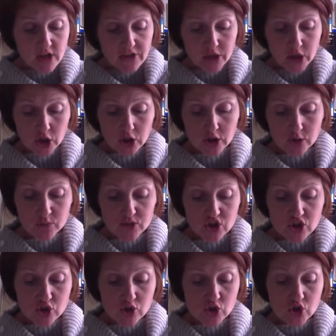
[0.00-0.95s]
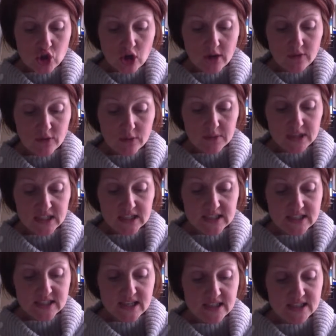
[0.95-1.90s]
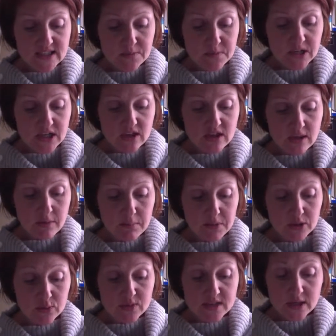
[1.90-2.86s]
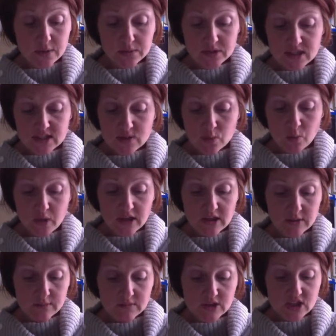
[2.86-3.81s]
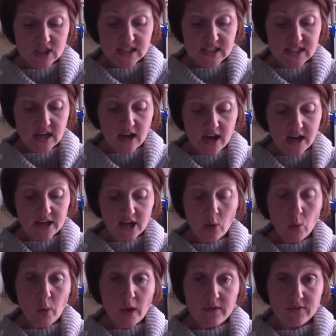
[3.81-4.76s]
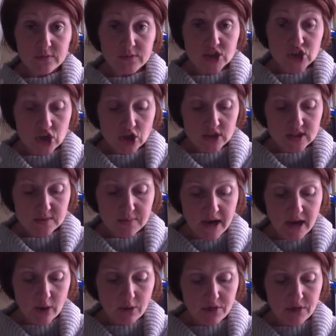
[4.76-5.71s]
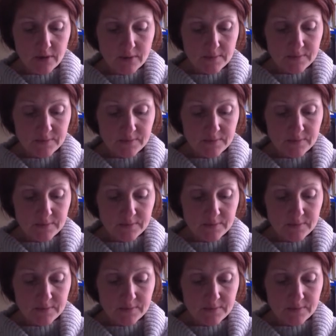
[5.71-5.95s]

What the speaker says: The current was too strong for him to get his legs beneath them, but he was able to swing them to the side, away from the shark's mouth.